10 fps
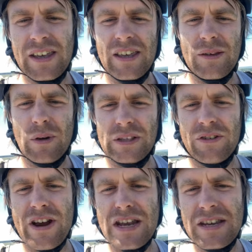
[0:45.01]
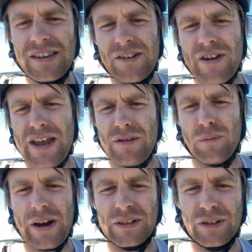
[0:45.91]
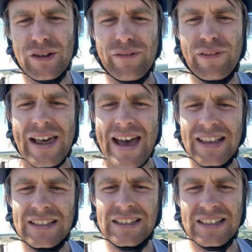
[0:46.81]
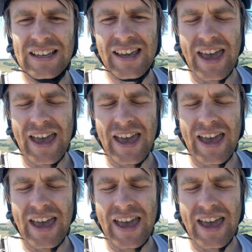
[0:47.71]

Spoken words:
Once you're in, you're in. Whereas on the flats,